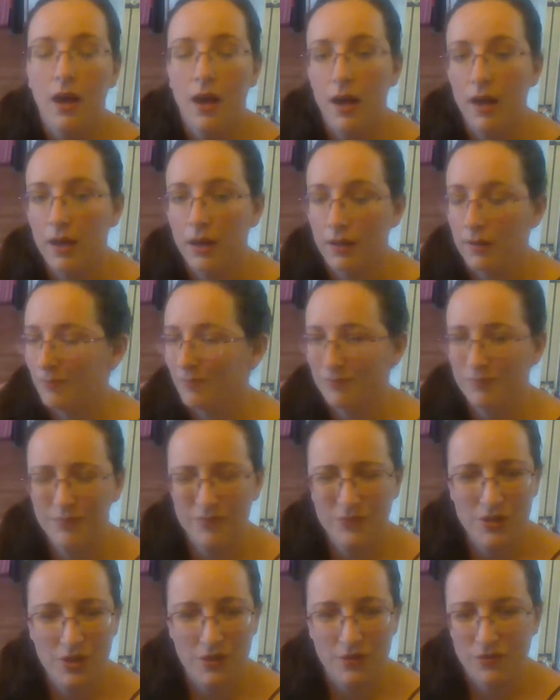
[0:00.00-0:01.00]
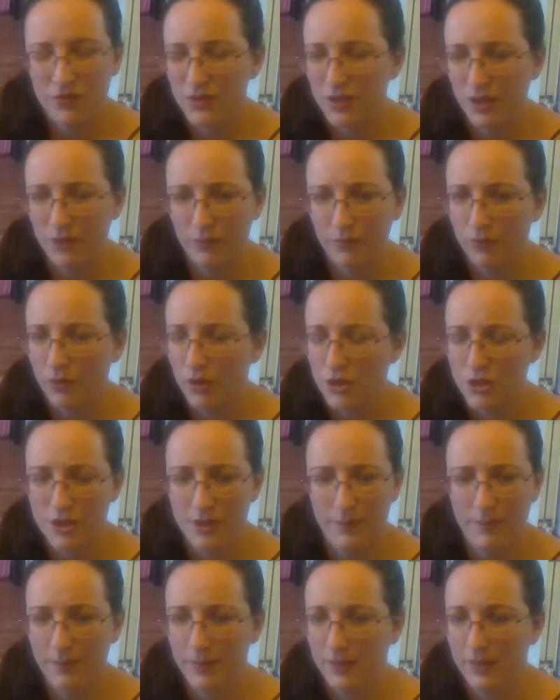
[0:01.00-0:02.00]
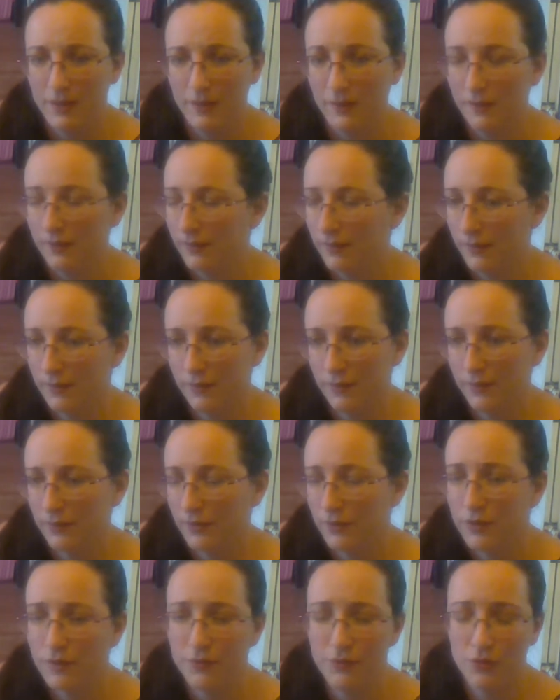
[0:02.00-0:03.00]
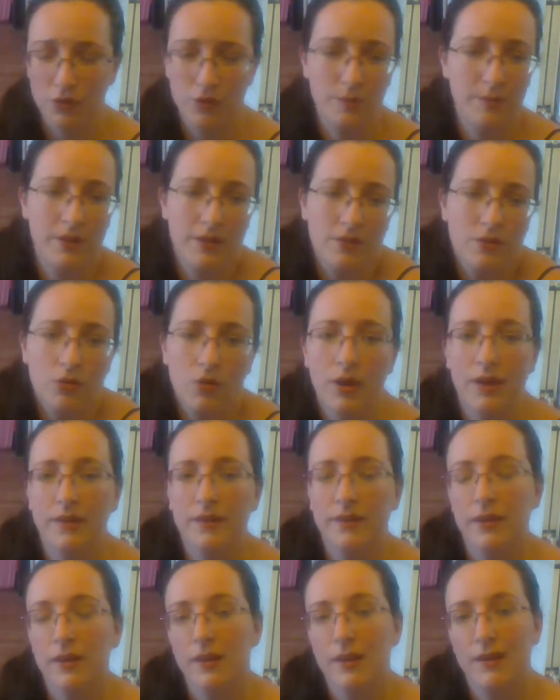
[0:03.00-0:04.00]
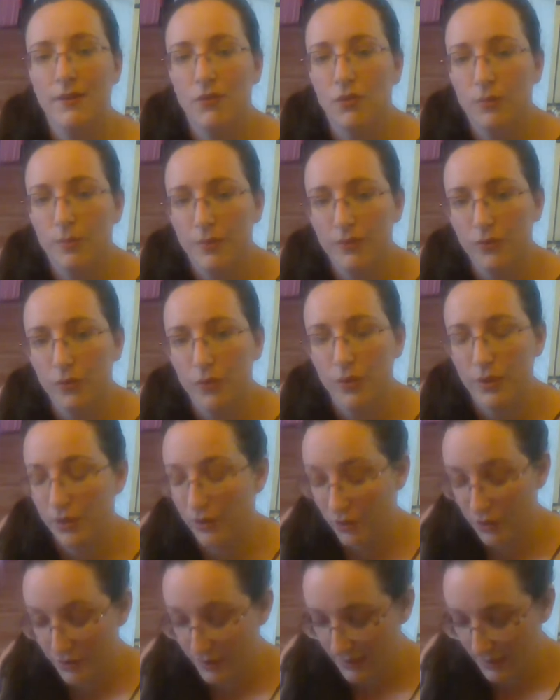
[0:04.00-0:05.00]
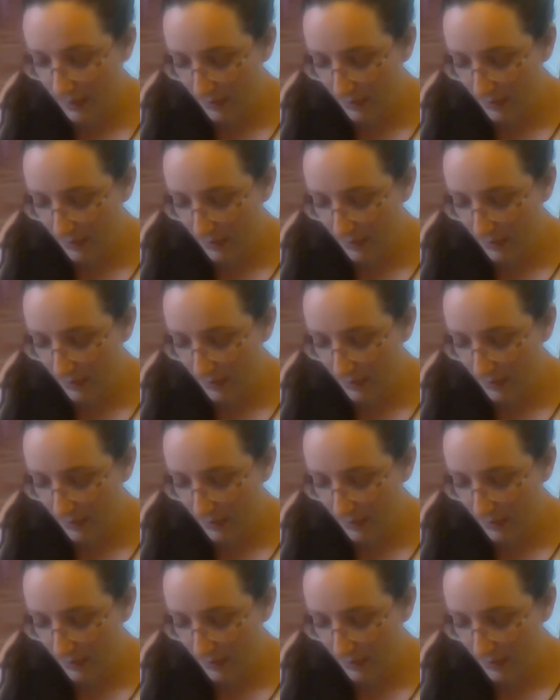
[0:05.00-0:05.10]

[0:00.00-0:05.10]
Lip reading: So don't rush it because you've got to be crazy high level before you can use it